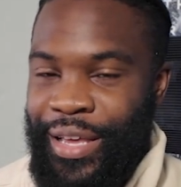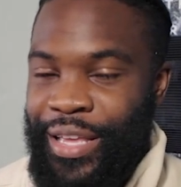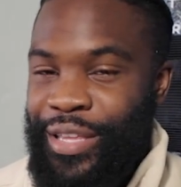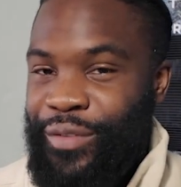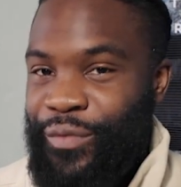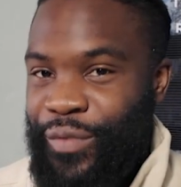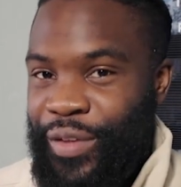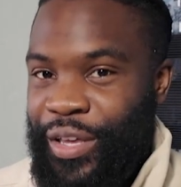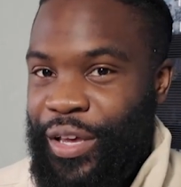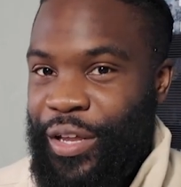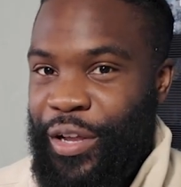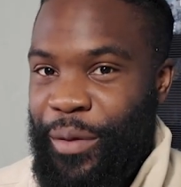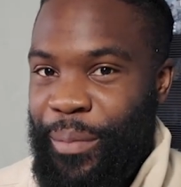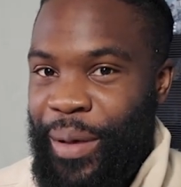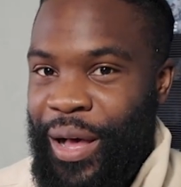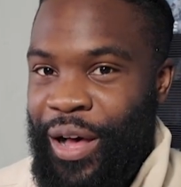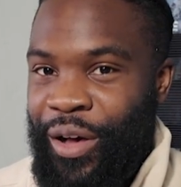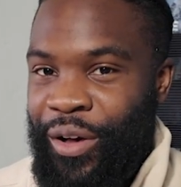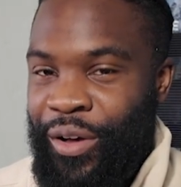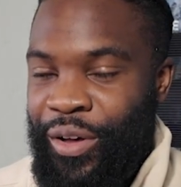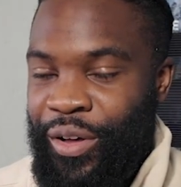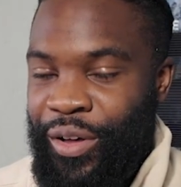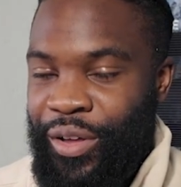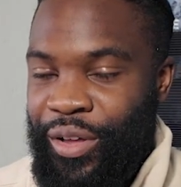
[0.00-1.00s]
He's thinking
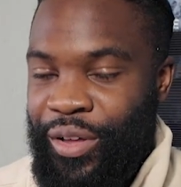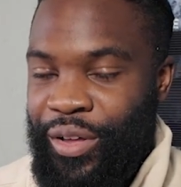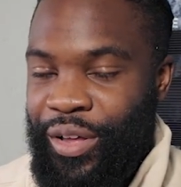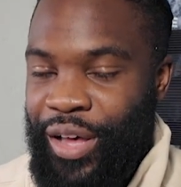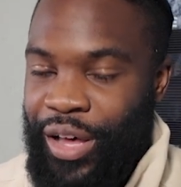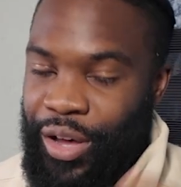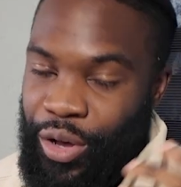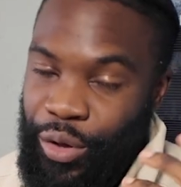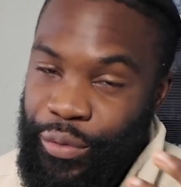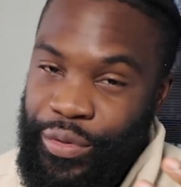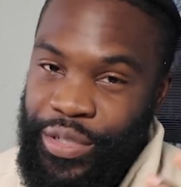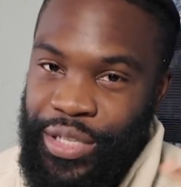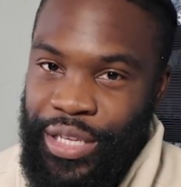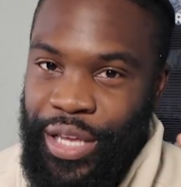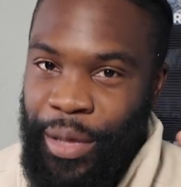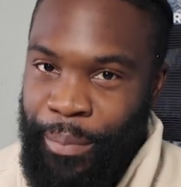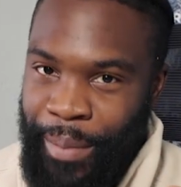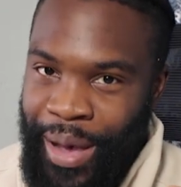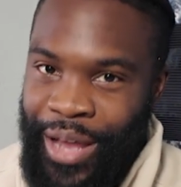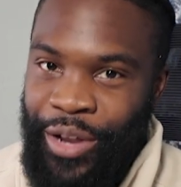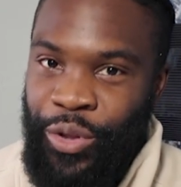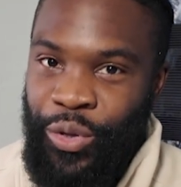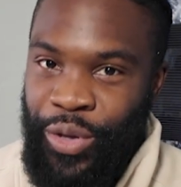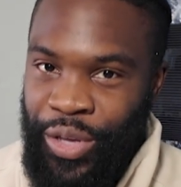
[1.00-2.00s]
about, obviously a
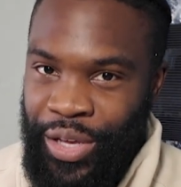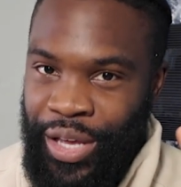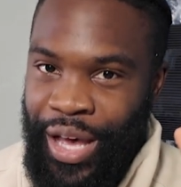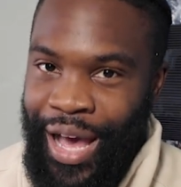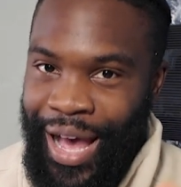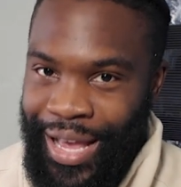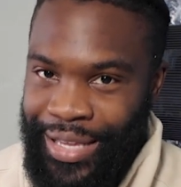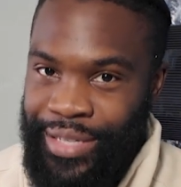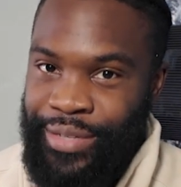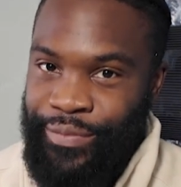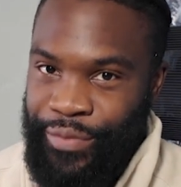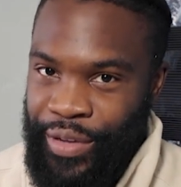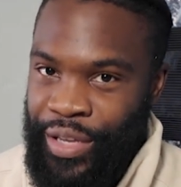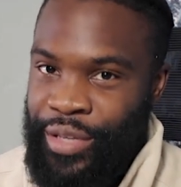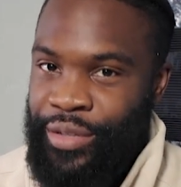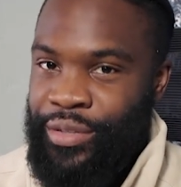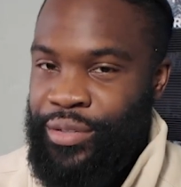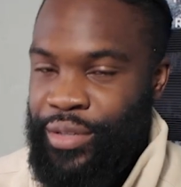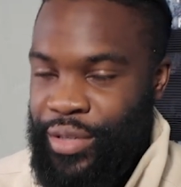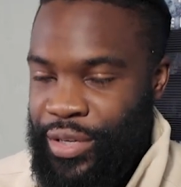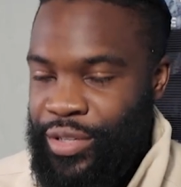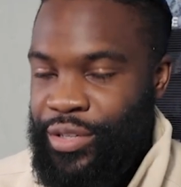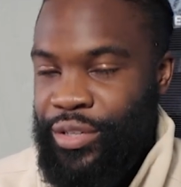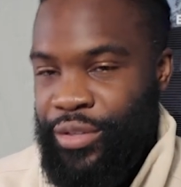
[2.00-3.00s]
man who has
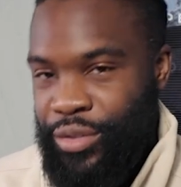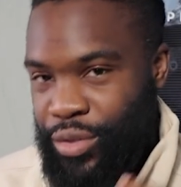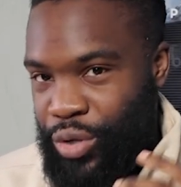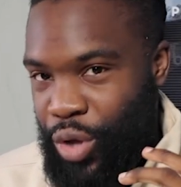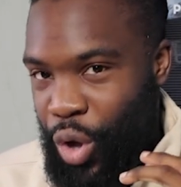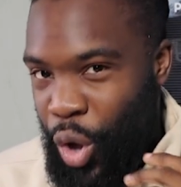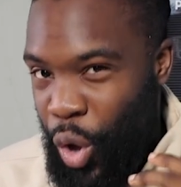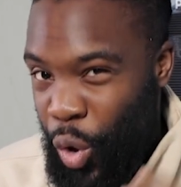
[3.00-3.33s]
things isn't